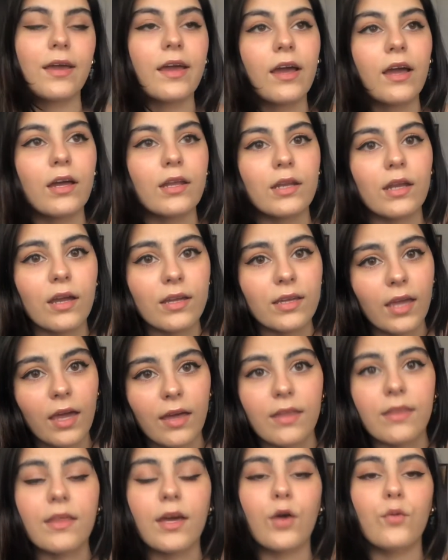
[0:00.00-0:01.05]
And yeah,
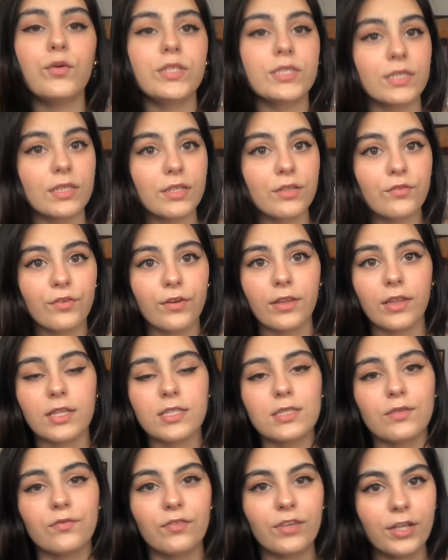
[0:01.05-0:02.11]
that was it for
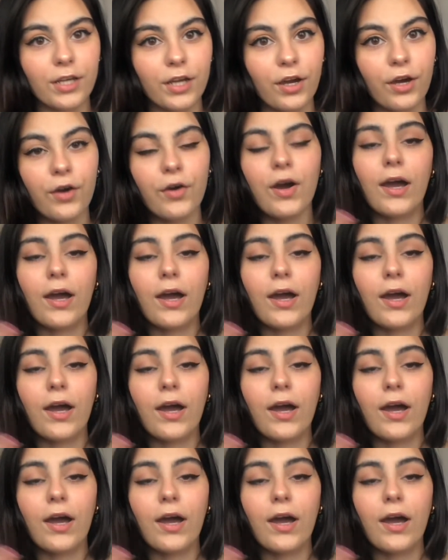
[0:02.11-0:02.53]
this video.